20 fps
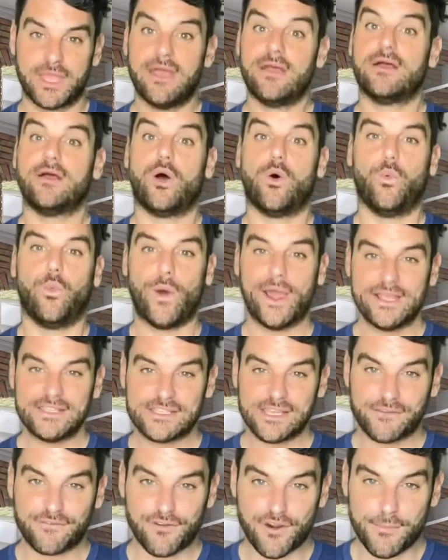Waiting
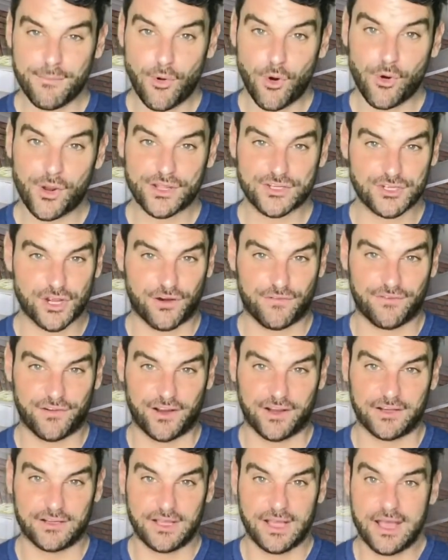for a mortgage offer.
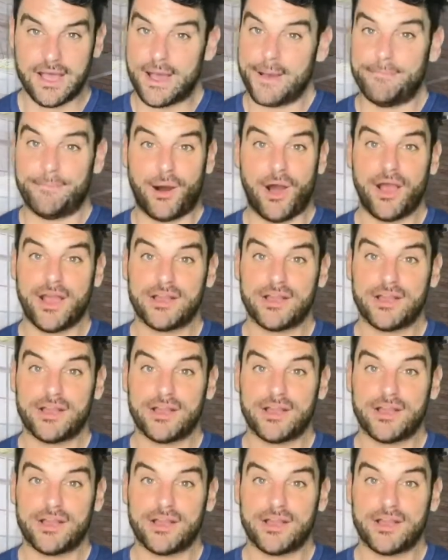Buyers